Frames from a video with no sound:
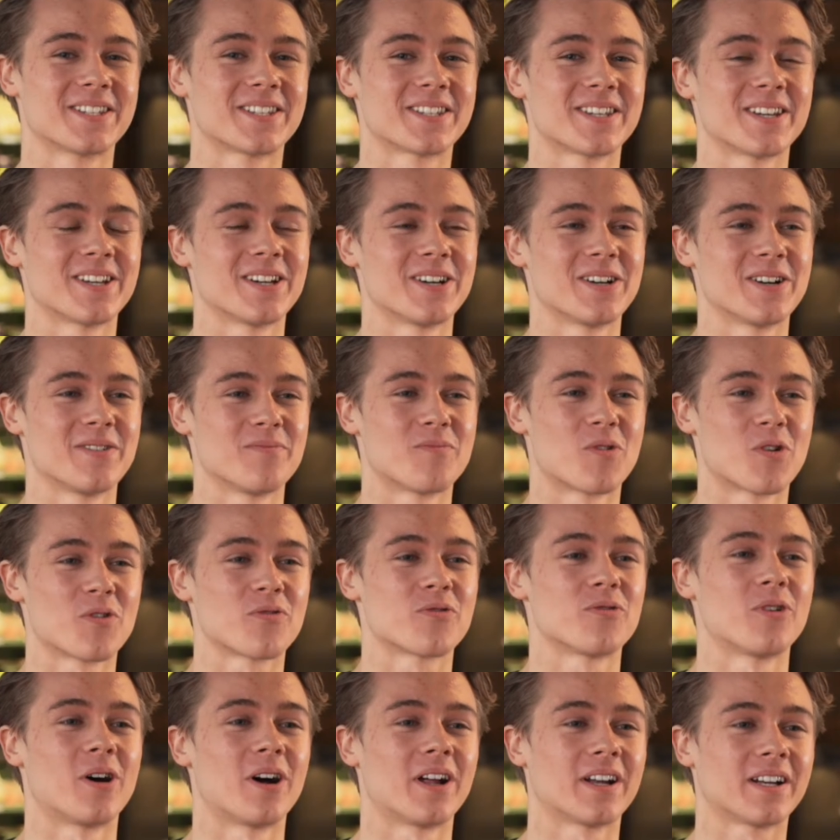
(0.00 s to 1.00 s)
uh, more
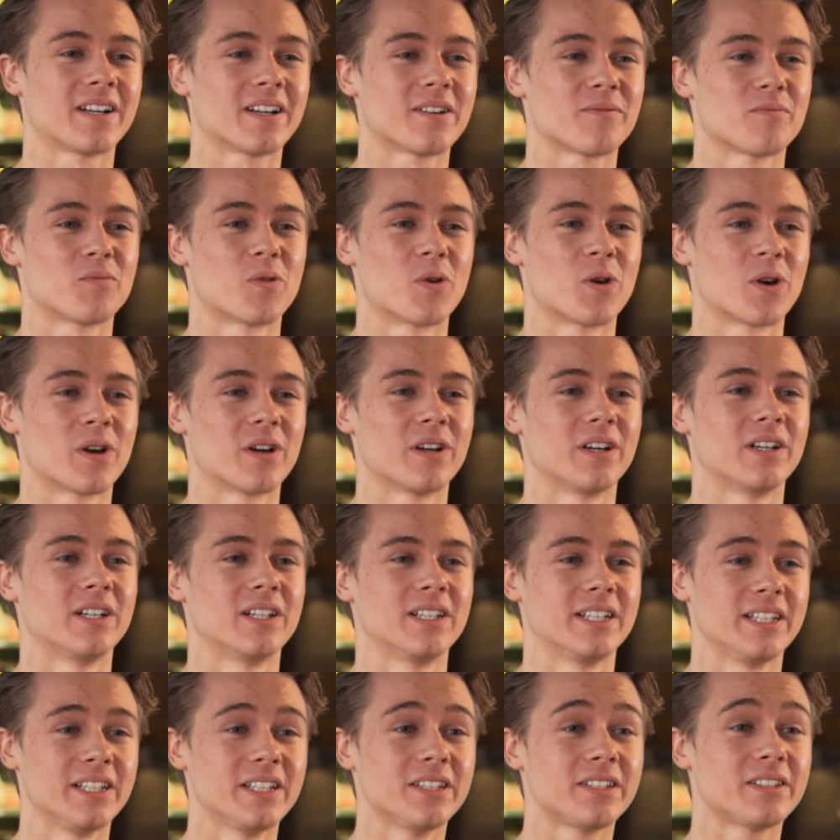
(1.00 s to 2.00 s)
fun and more
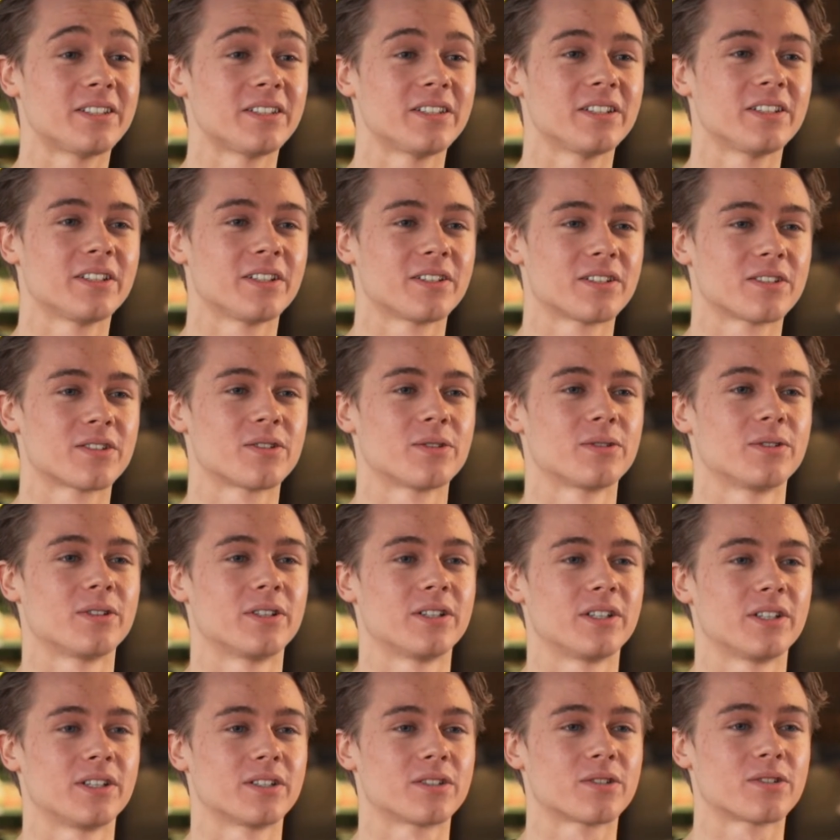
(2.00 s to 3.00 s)
uh, easy to,
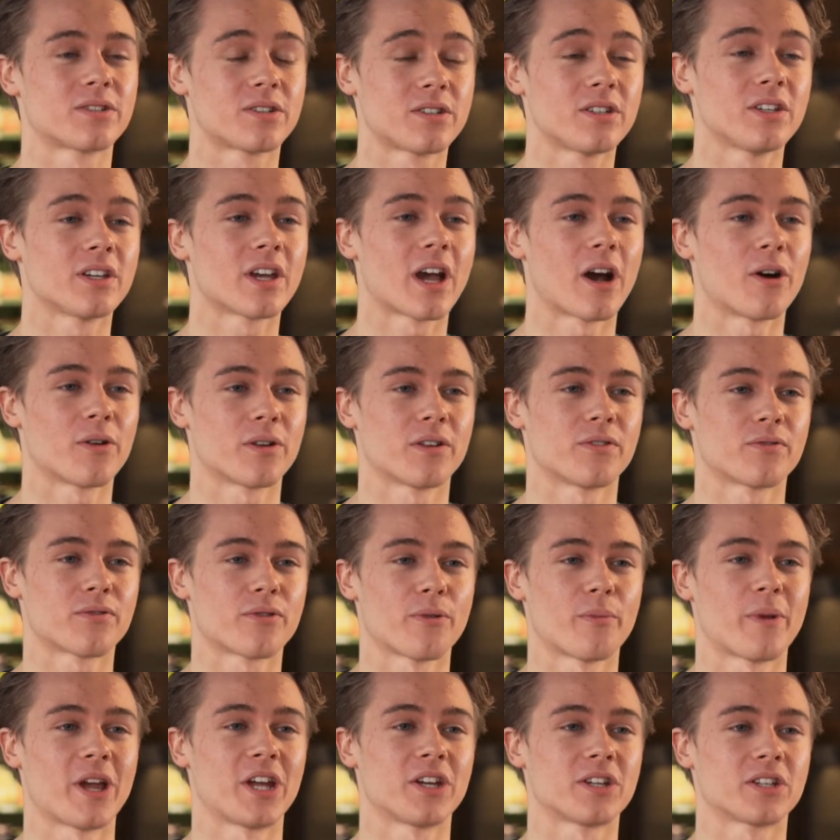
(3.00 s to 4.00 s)
uh, to seek out
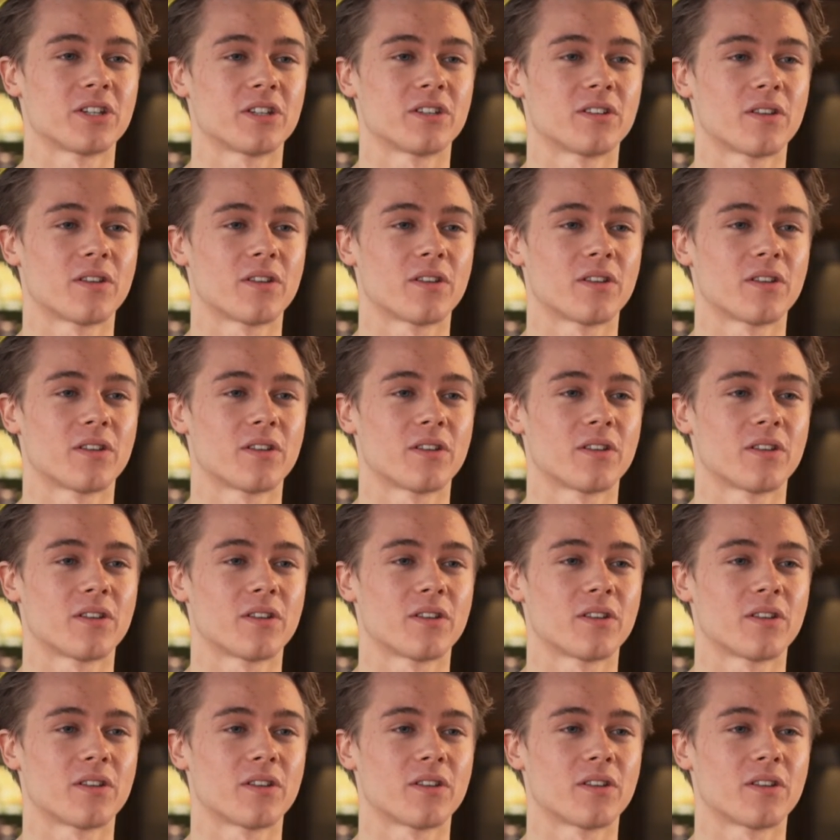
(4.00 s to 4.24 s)
information.